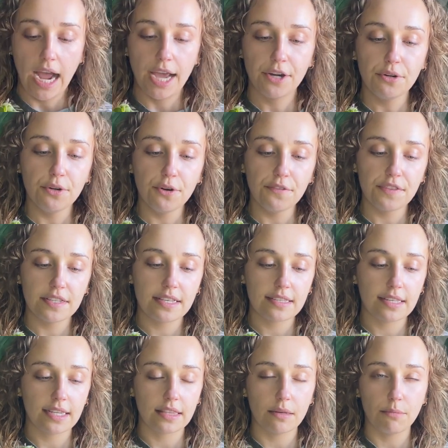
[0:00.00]
I don't know if this is
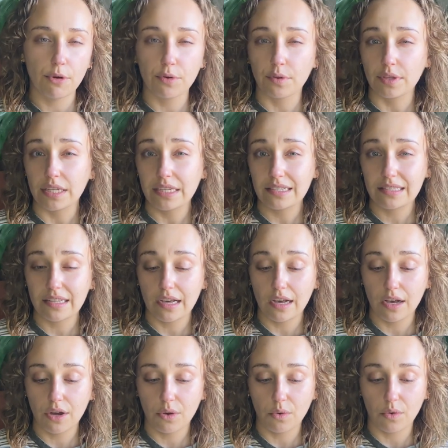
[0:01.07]
like the Mona
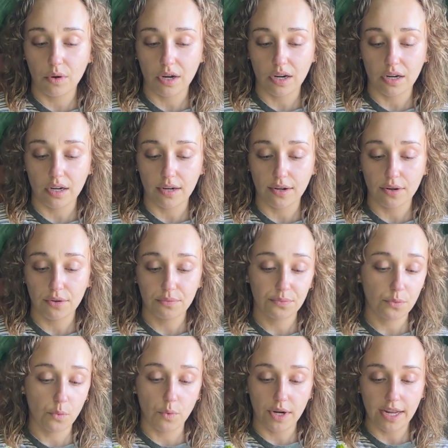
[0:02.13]
Lisa or
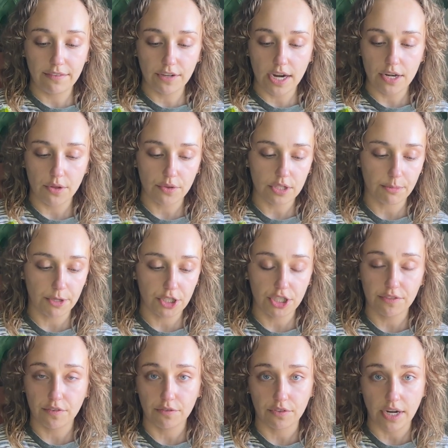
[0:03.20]
whatever. I know there's a bunch of
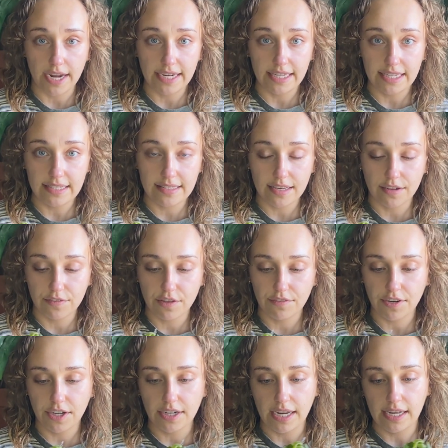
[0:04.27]
different varieties of the
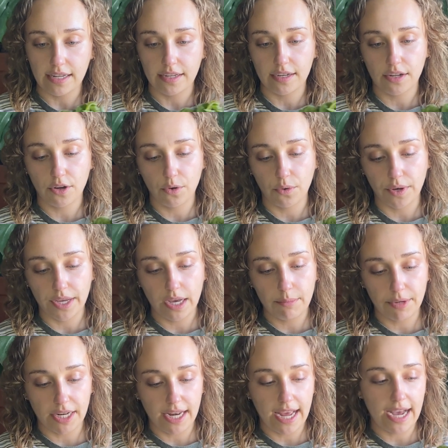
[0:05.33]
variegated Hoya,
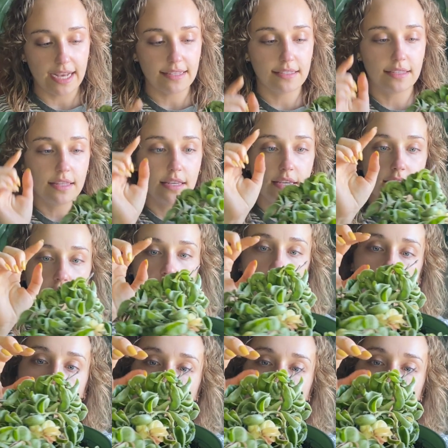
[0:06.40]
but it has the